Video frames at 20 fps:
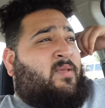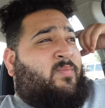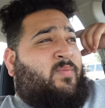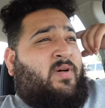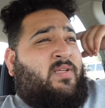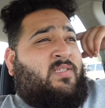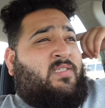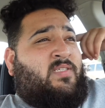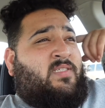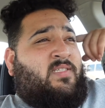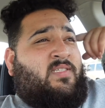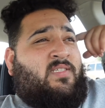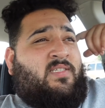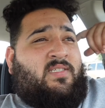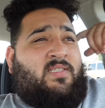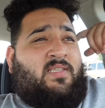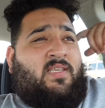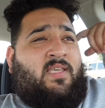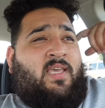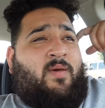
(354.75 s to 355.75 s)
the punches
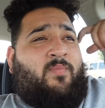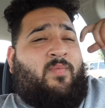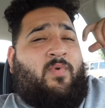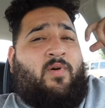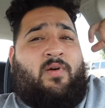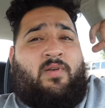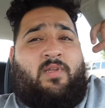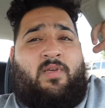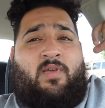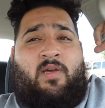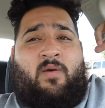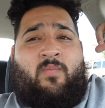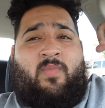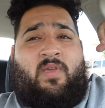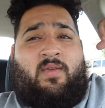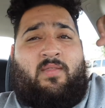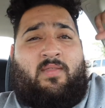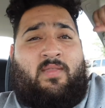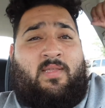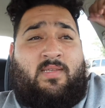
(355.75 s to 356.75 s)
just kept on
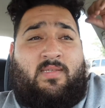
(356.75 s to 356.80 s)
coming